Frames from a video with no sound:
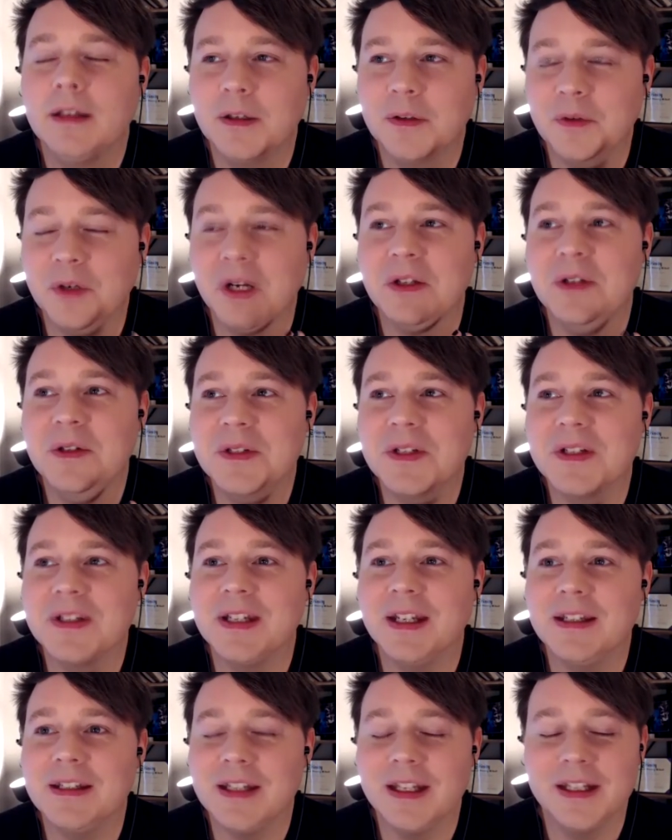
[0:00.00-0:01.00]
what I used to
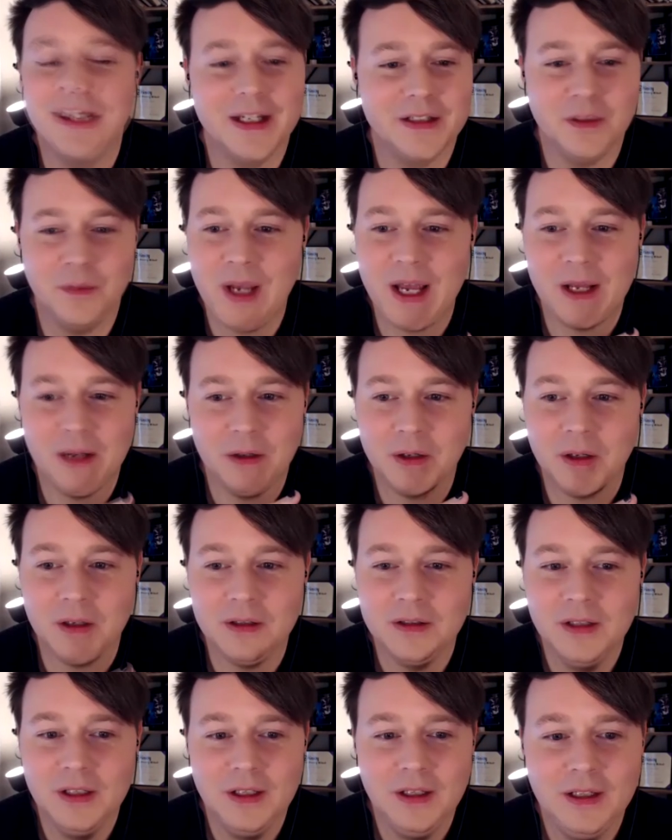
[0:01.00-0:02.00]
say is it doesn't matter at
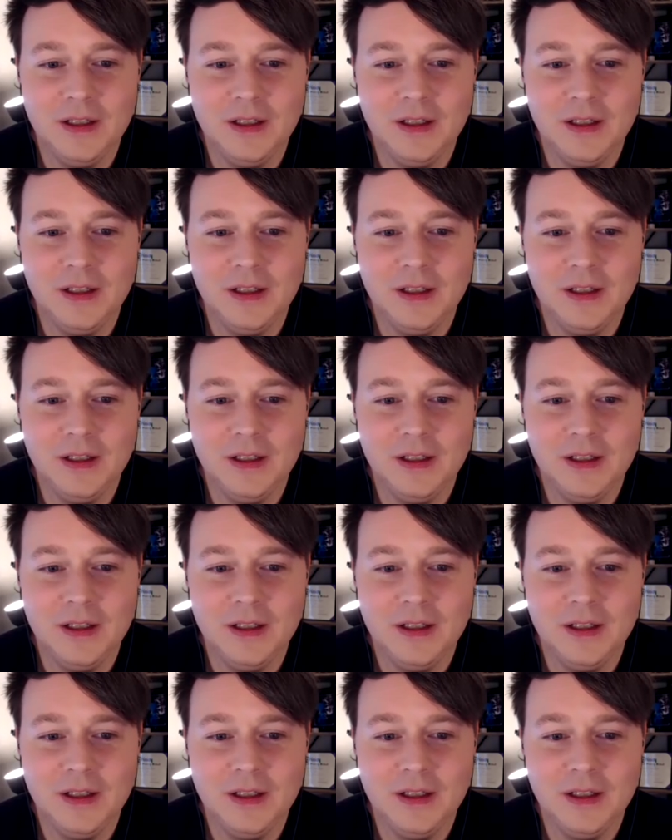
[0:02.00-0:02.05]
all